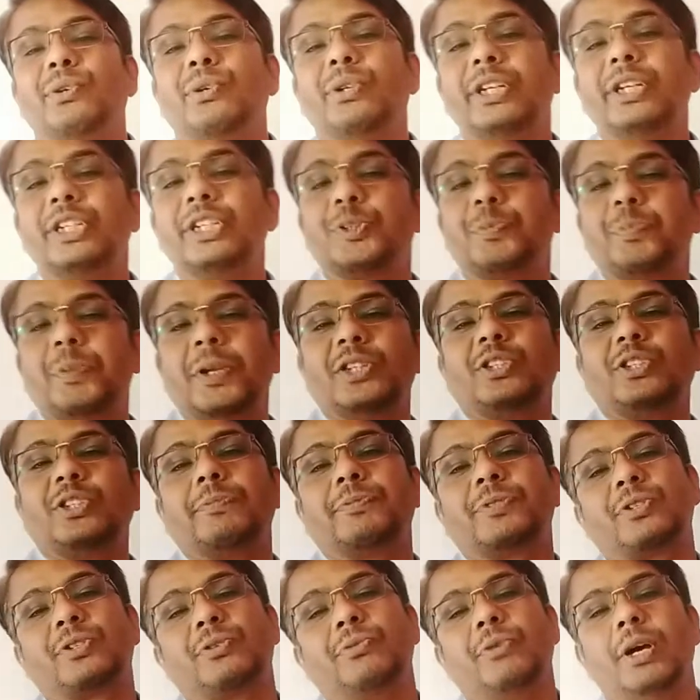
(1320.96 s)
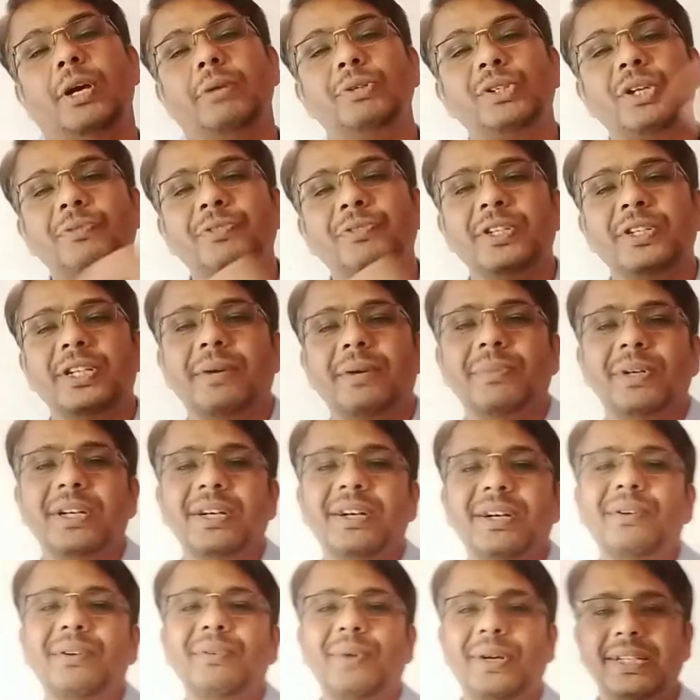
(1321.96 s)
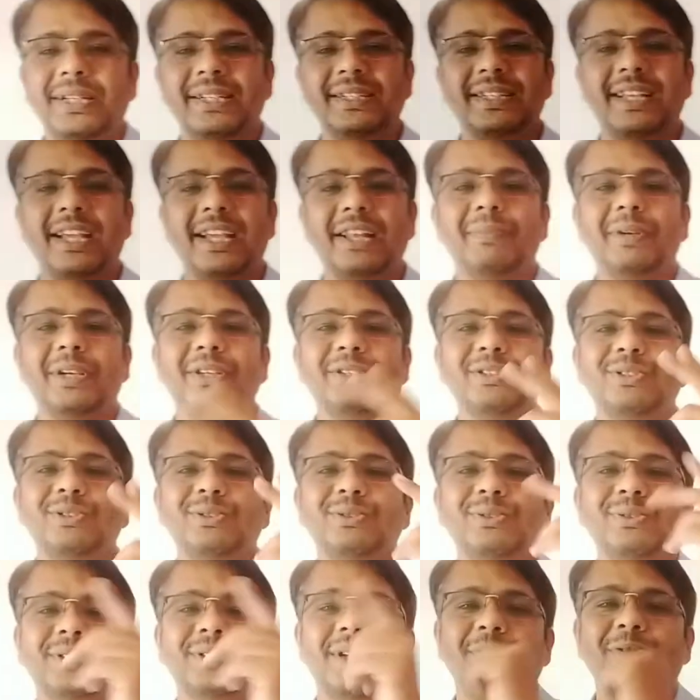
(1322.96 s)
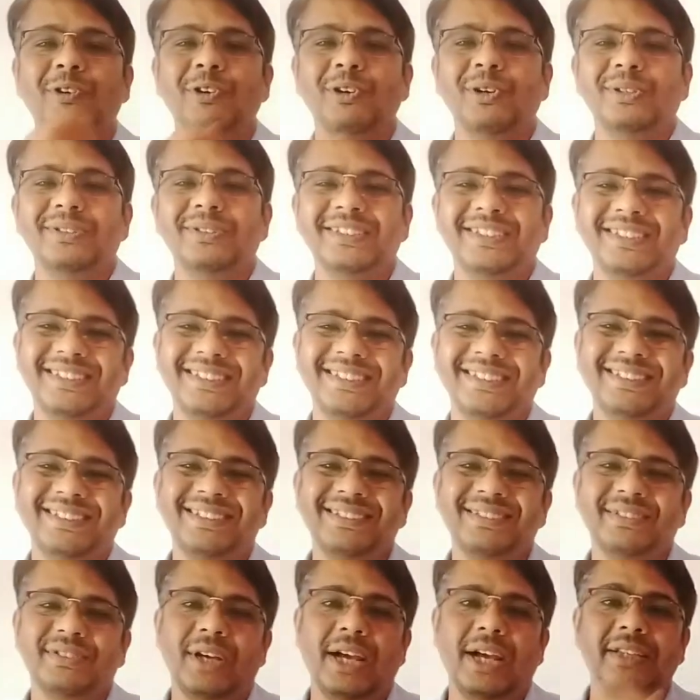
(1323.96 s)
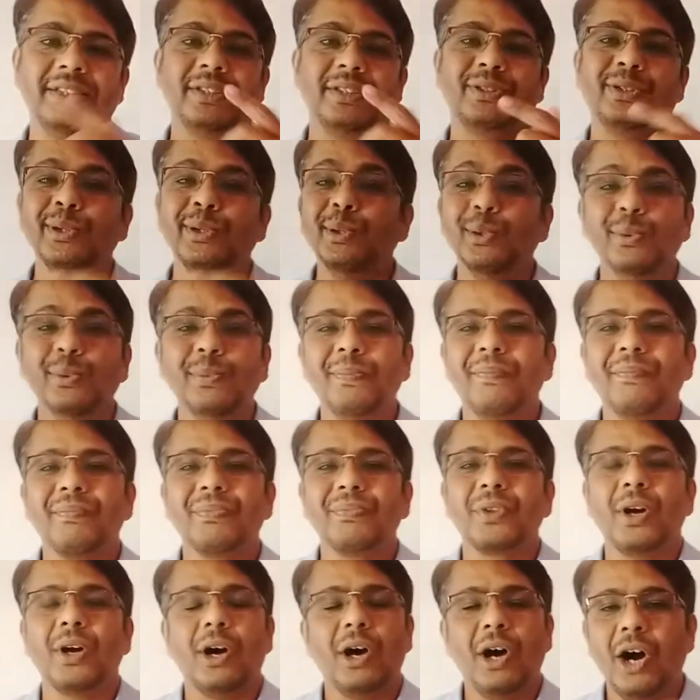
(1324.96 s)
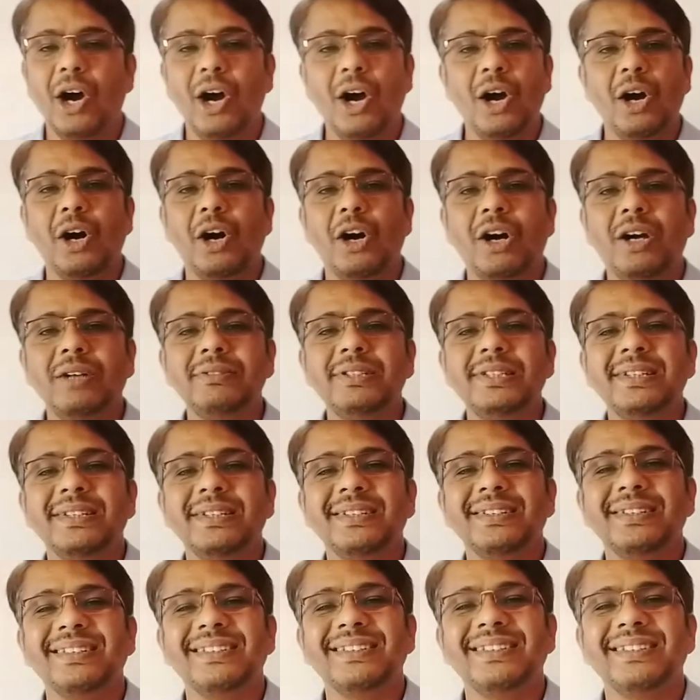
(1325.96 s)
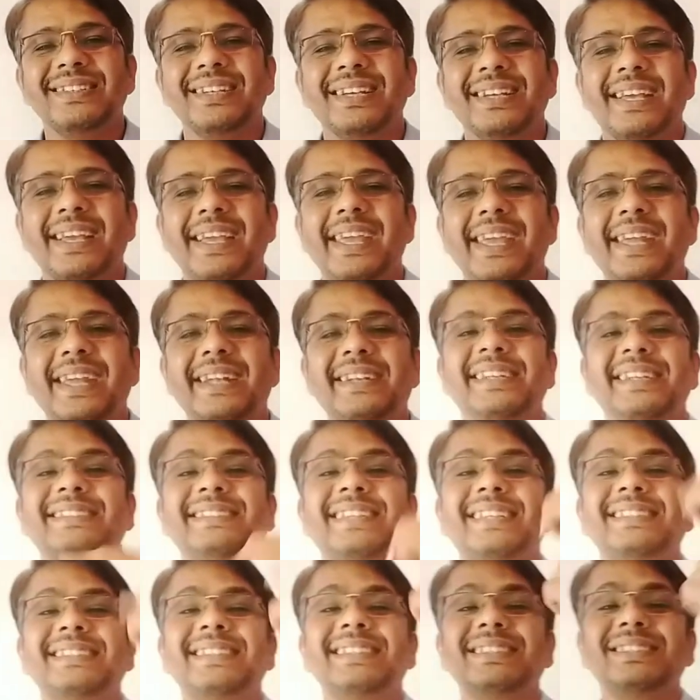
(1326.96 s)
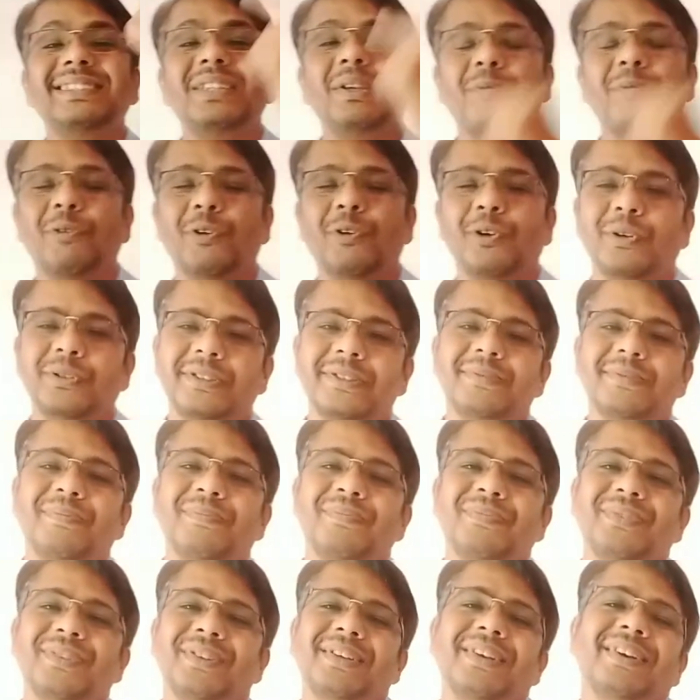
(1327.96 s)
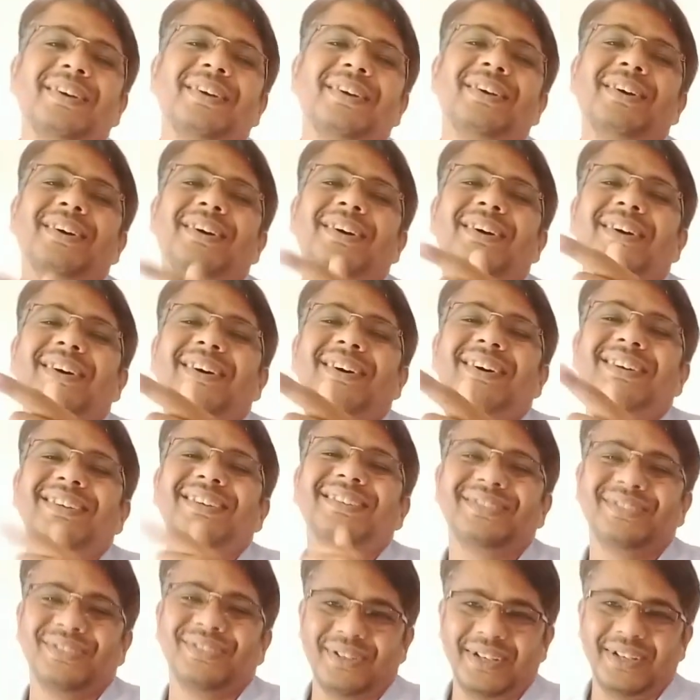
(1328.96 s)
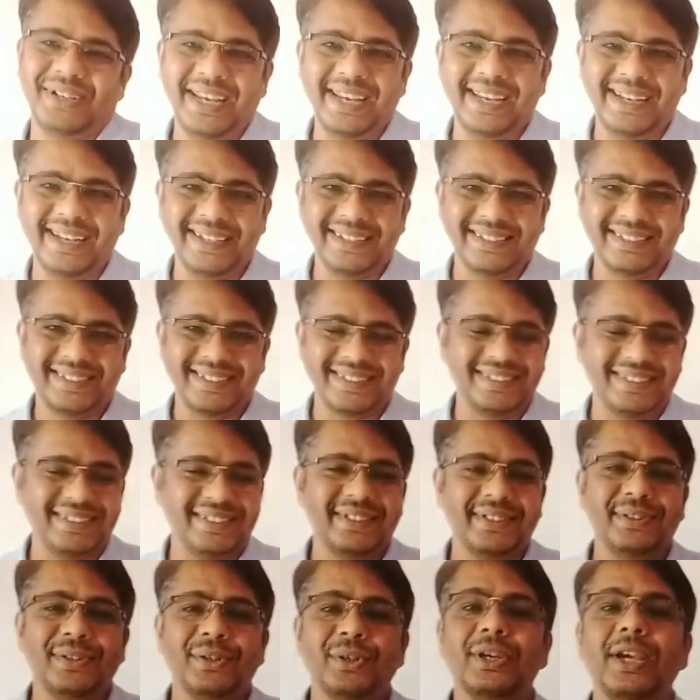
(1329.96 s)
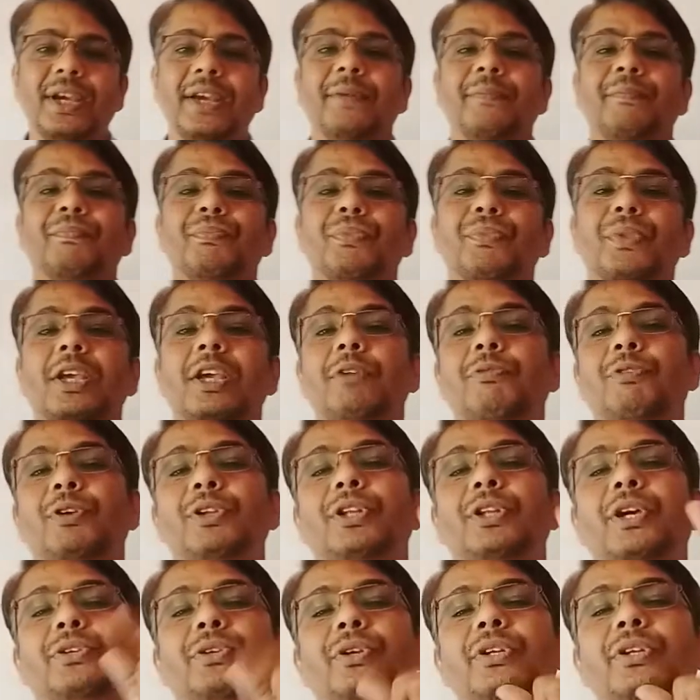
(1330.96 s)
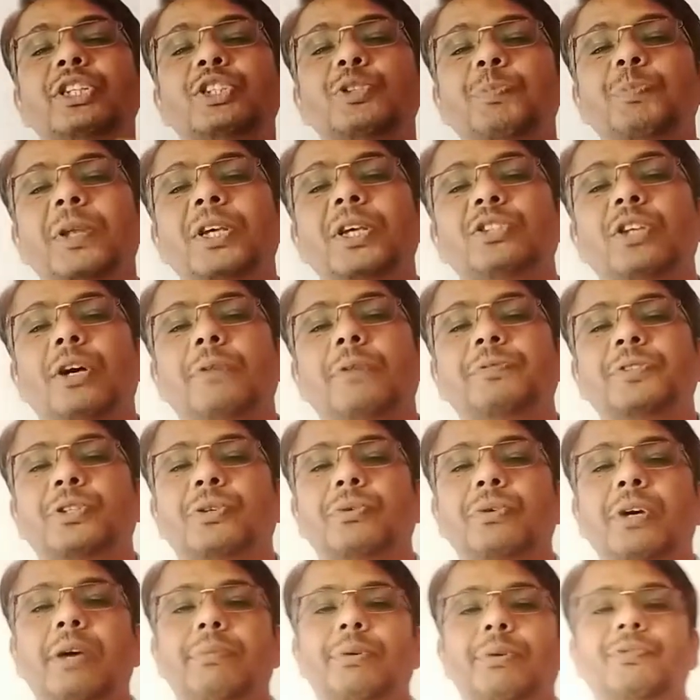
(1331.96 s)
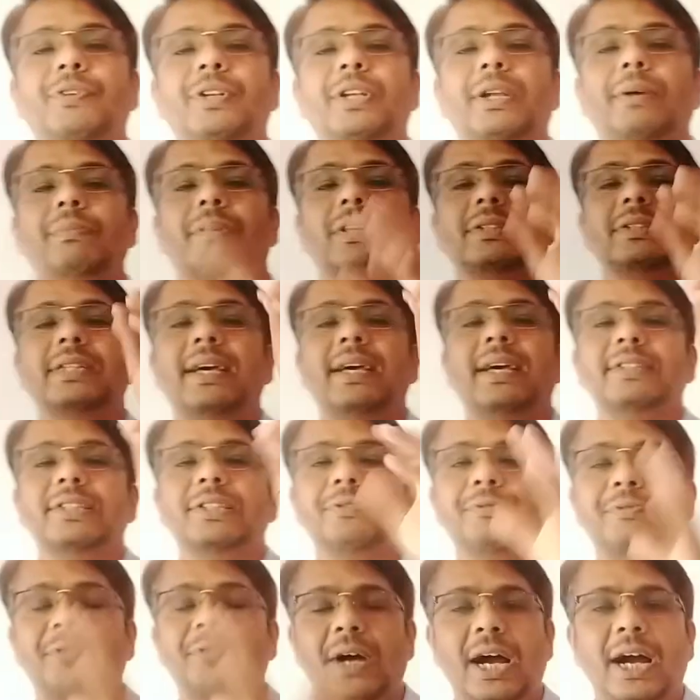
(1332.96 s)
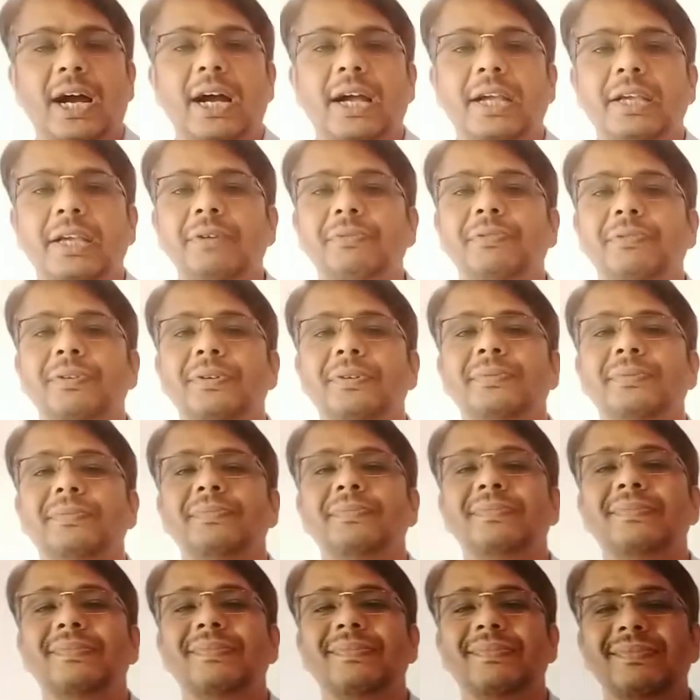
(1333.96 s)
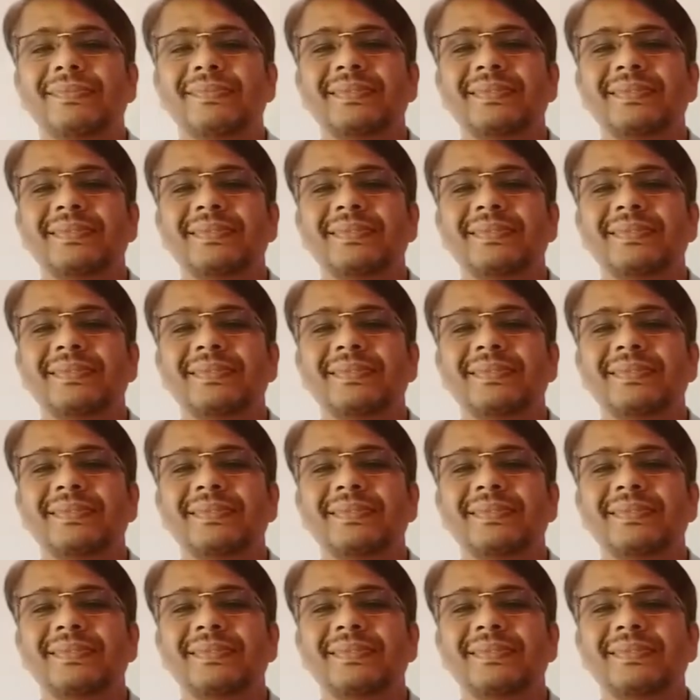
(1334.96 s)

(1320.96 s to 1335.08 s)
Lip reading: then in the units place of square root of a number what it can be? 2 2s are 4. So either 2 or 8 8s are 64. So 8. Okay. If in the units place of square of a number there is 5,